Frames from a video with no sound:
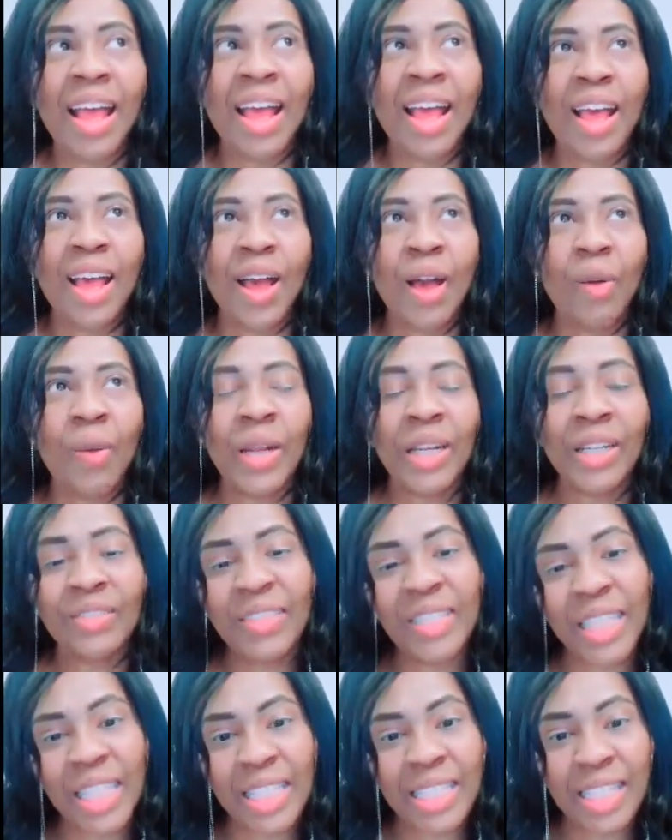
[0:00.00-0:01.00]
one of the
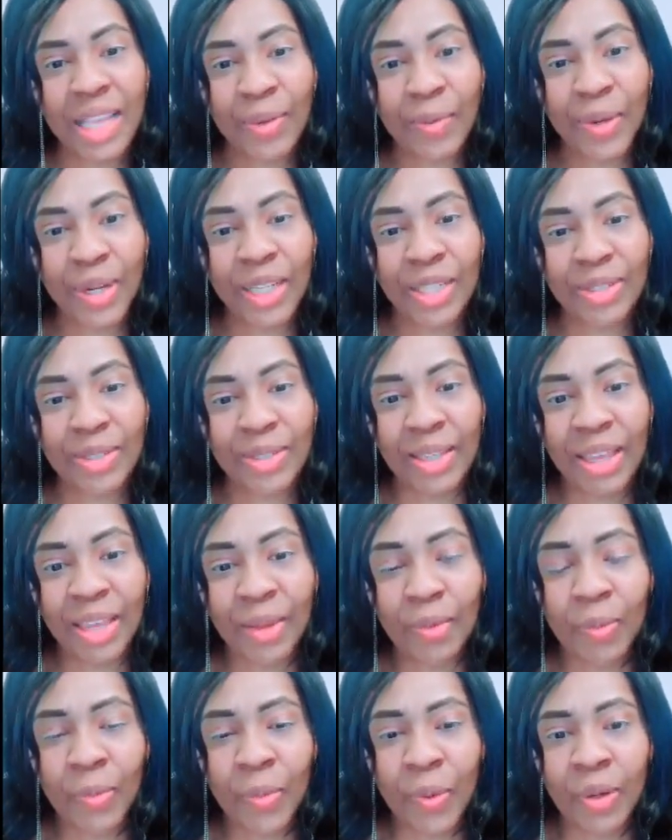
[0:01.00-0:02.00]
things I wanted to
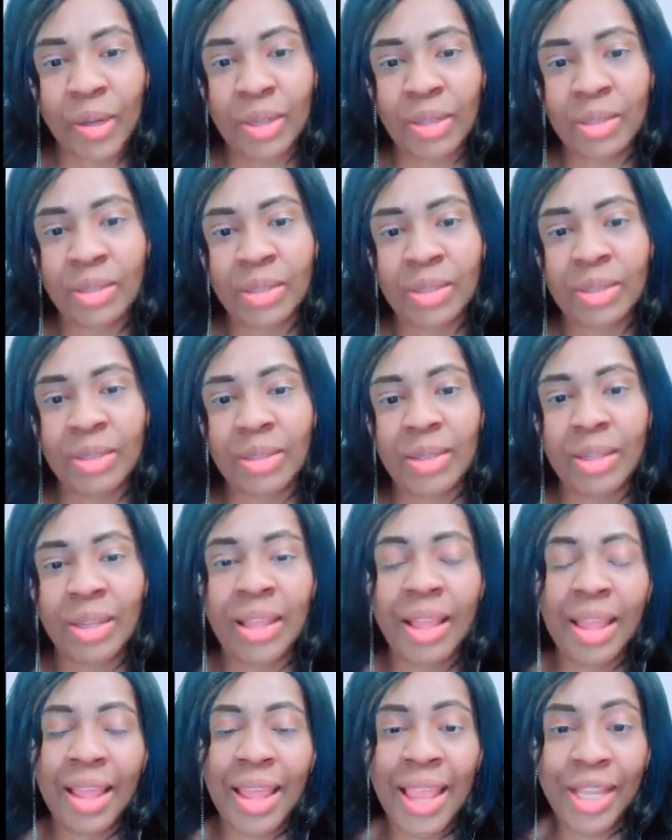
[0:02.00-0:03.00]
get was
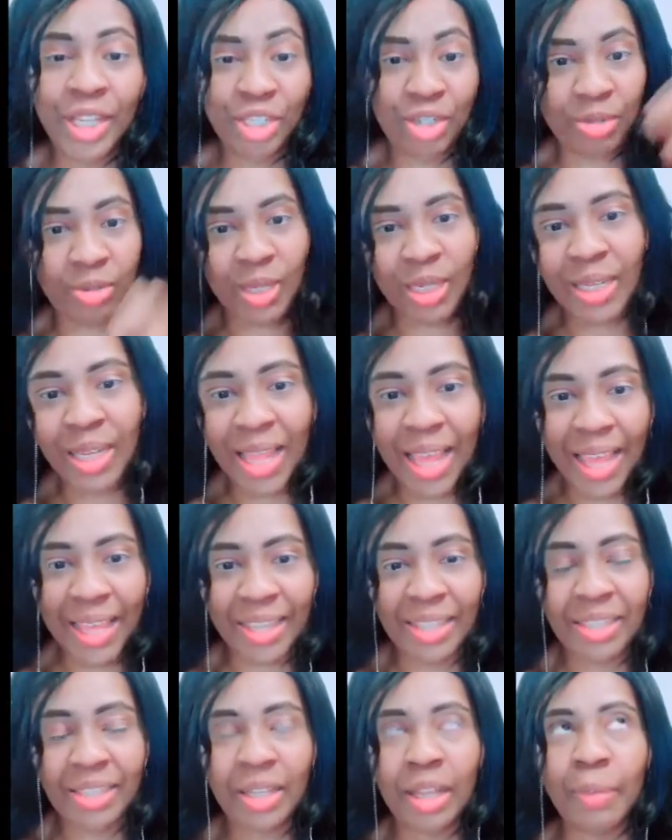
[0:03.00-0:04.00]
extra
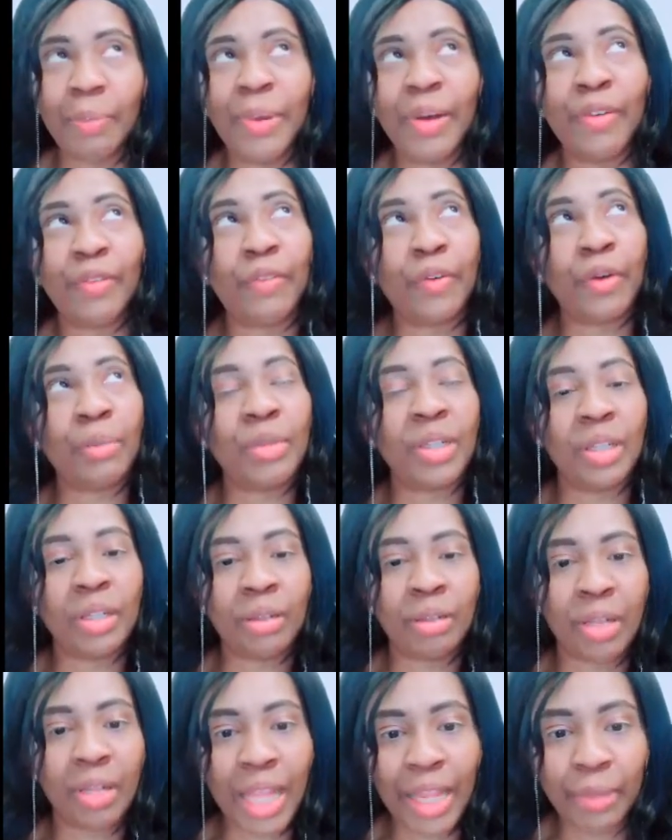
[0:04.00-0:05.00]
light apart from the
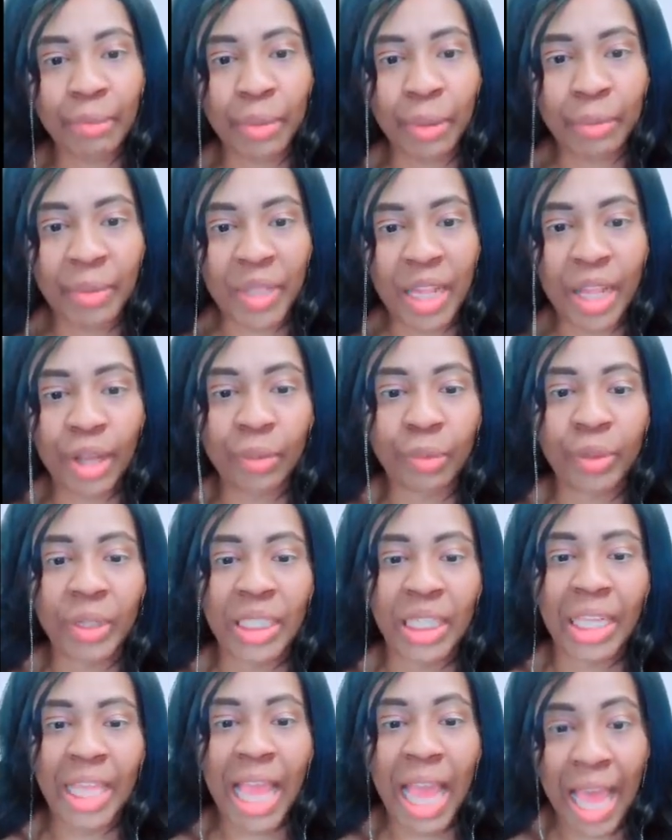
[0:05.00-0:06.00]
light bulb that I
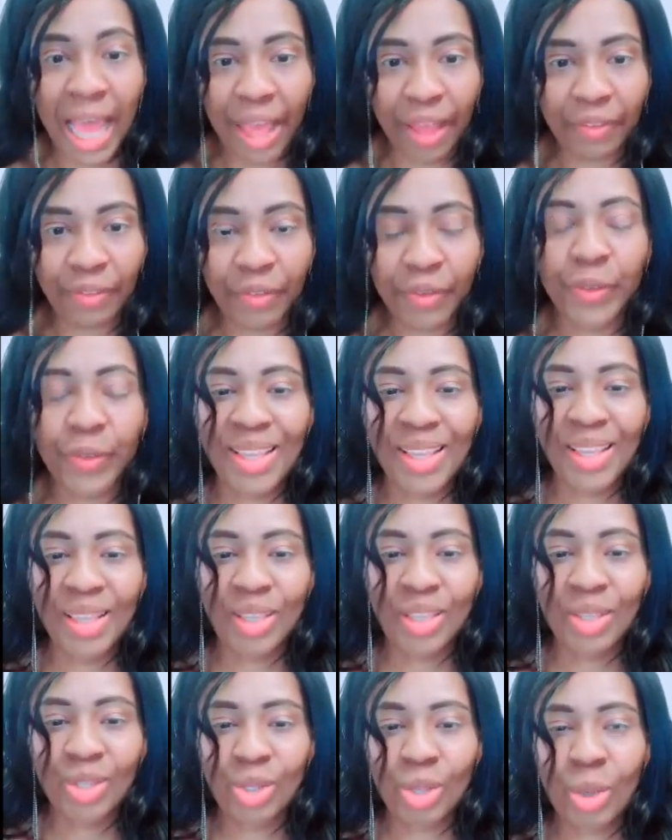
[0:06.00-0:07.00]
already have.
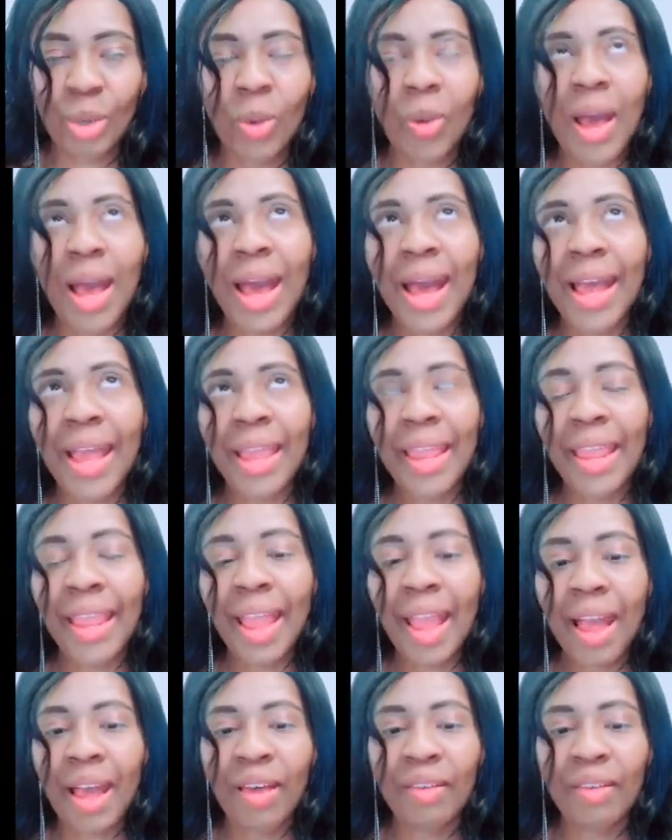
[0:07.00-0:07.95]
So I have